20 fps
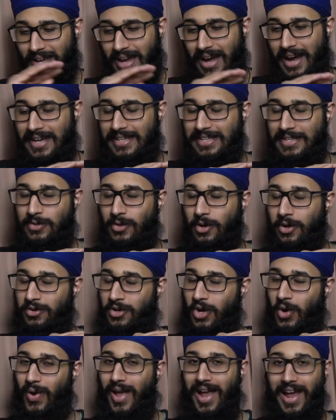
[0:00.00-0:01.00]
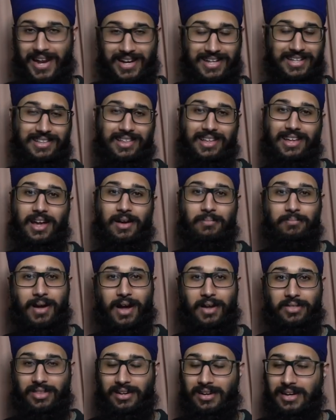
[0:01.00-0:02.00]
I did not know anything
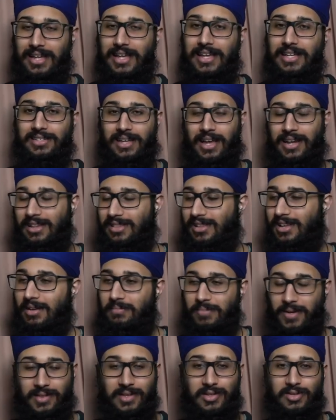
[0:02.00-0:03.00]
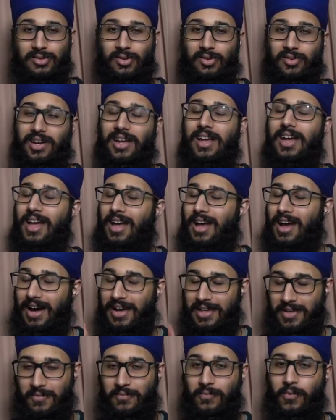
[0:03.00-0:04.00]
about the leaks, anything about the story.
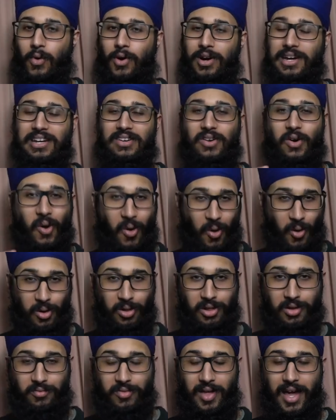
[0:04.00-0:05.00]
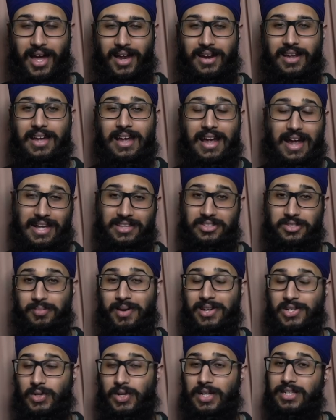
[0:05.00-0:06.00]
I avoided all of that, and to
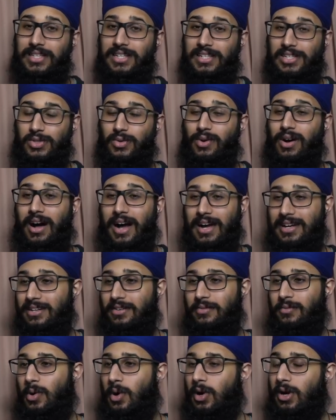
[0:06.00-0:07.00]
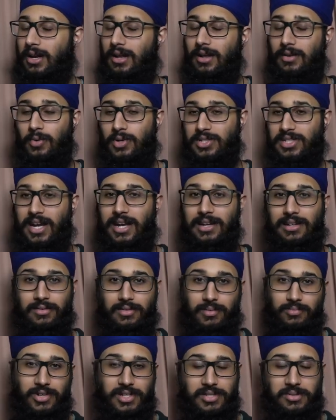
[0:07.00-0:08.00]
make sure I did as well, I didn't watch any of
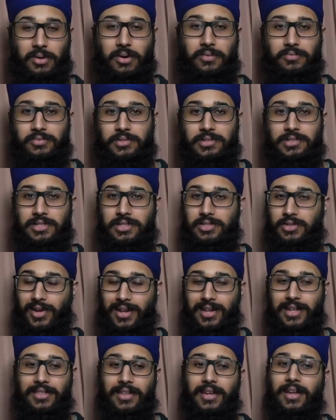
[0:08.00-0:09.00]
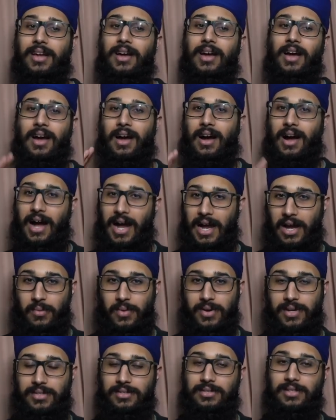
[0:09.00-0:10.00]
the press conferences or anything. I
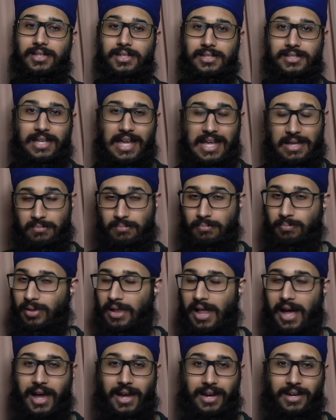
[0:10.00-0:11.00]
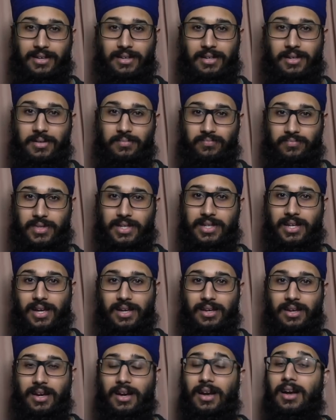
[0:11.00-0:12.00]
went into this game blind,
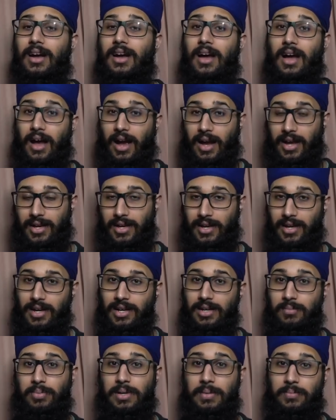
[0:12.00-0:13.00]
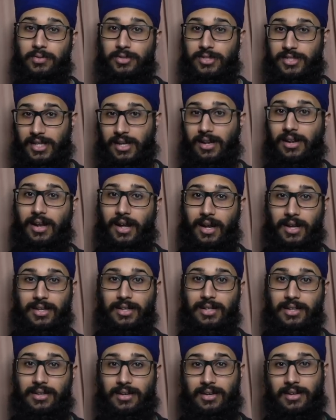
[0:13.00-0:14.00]
okay? I heard people didn't like
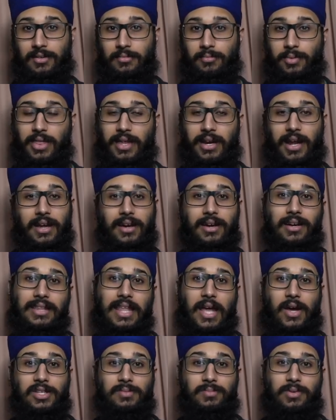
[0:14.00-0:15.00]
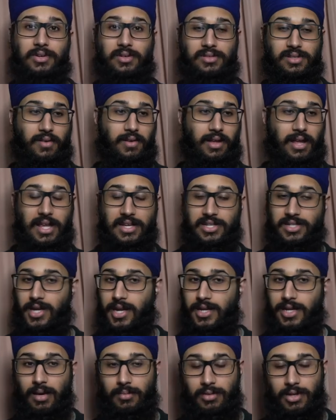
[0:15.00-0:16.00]
it, but then I heard that was because of like
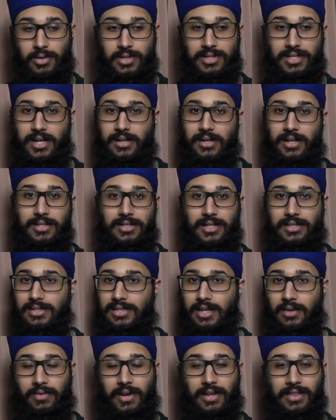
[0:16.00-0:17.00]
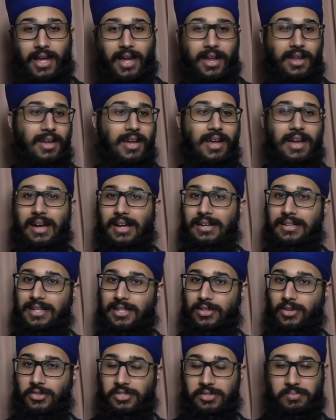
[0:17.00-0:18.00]
SJW agendas and stuff like that. I
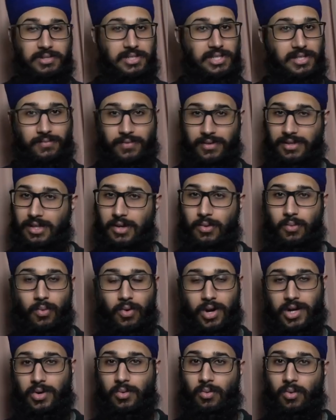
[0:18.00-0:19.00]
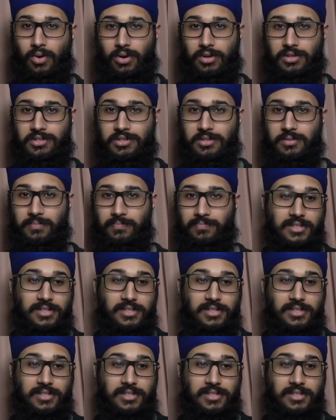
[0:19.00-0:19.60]
didn't know specifically what it was.